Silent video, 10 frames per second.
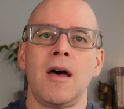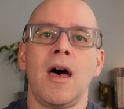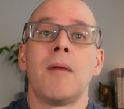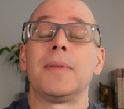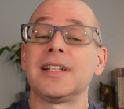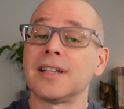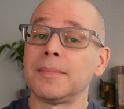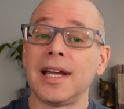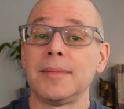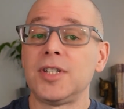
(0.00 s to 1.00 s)
But
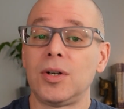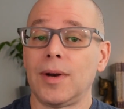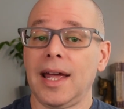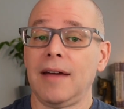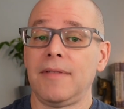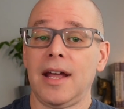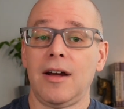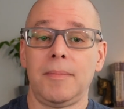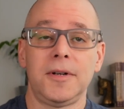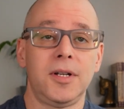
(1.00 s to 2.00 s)
sometimes you don't have that
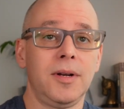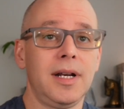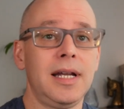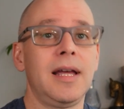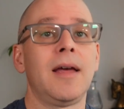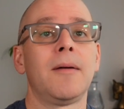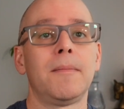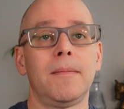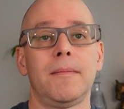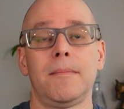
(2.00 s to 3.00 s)
opportunity
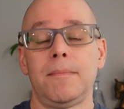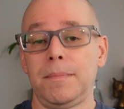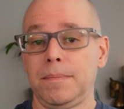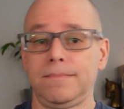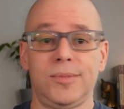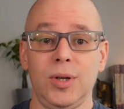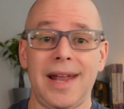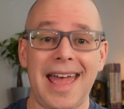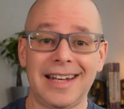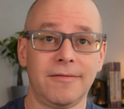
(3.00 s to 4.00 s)
due to
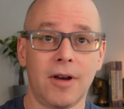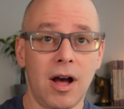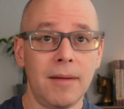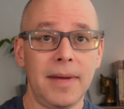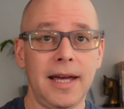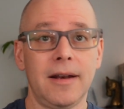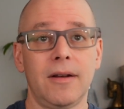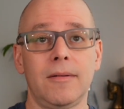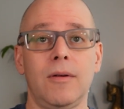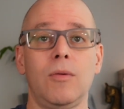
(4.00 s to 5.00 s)
active combat
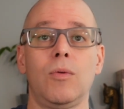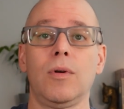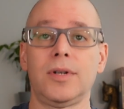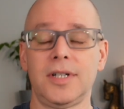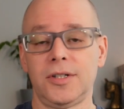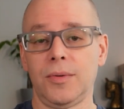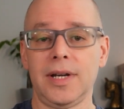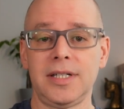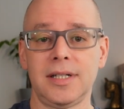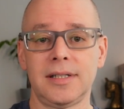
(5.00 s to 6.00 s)
or
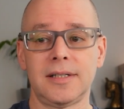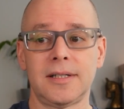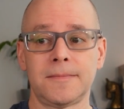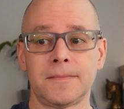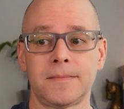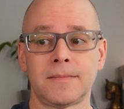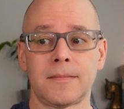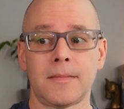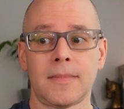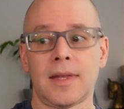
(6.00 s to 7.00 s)
situations
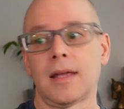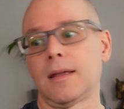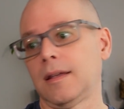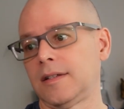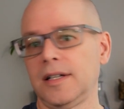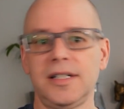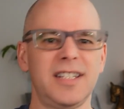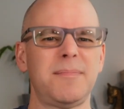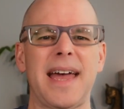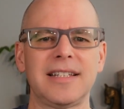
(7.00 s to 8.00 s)
such as
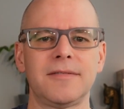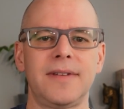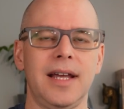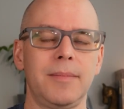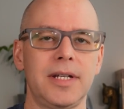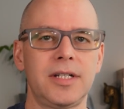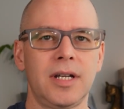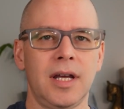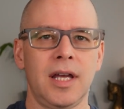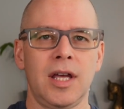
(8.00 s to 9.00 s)
massive damage.
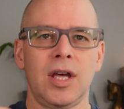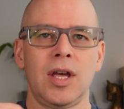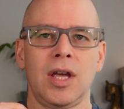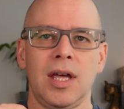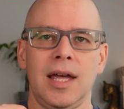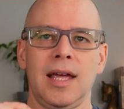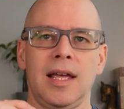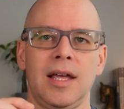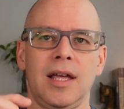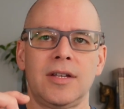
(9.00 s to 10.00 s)

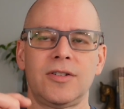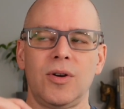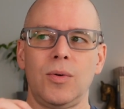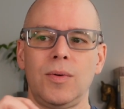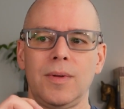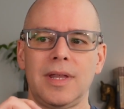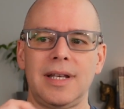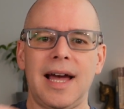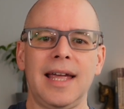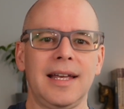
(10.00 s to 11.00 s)
So the
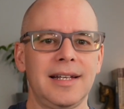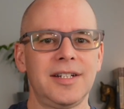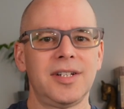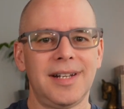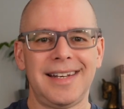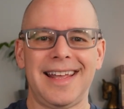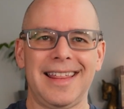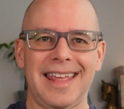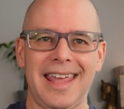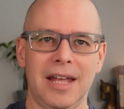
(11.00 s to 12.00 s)
dying condition and death
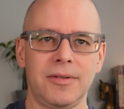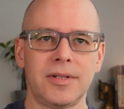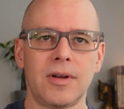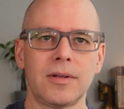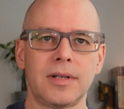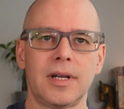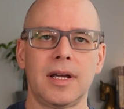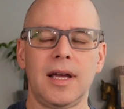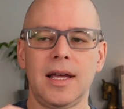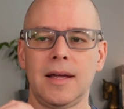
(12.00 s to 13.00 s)
can result.
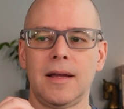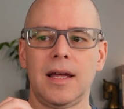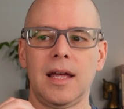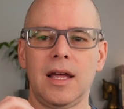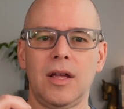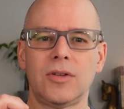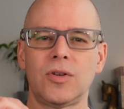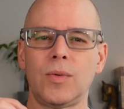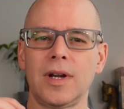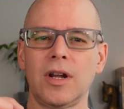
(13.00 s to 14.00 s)
So
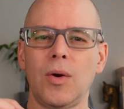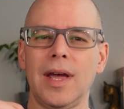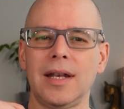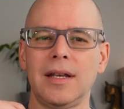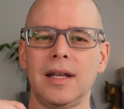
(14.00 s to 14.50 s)
we're going to go ahead